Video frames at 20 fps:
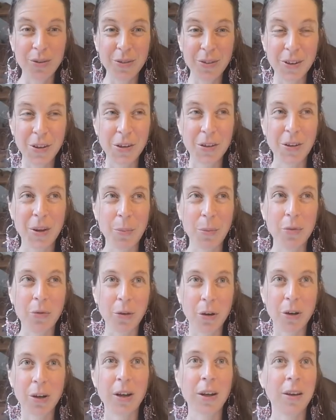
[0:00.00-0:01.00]
system of
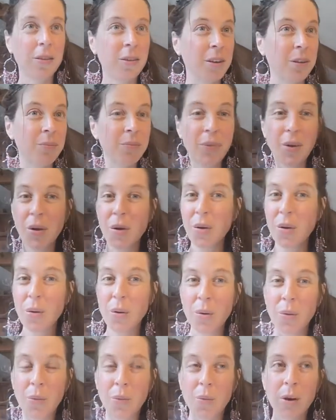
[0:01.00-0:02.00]
organizing,
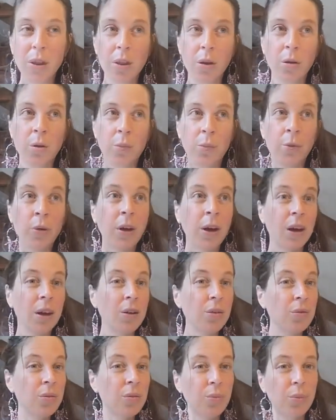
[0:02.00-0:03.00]
whether the
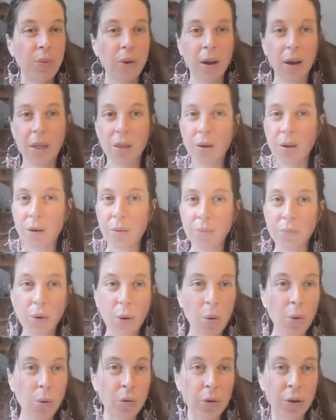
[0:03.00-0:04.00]
bookings, whether
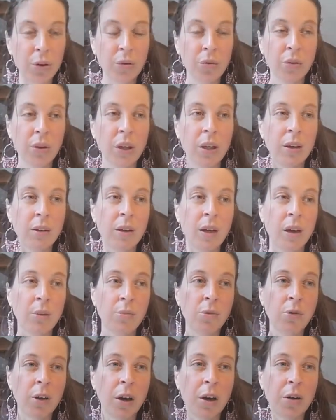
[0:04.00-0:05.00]
all the content that I'm
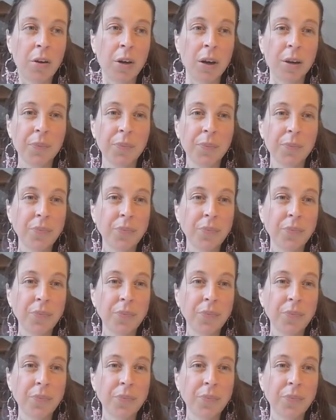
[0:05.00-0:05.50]
sharing,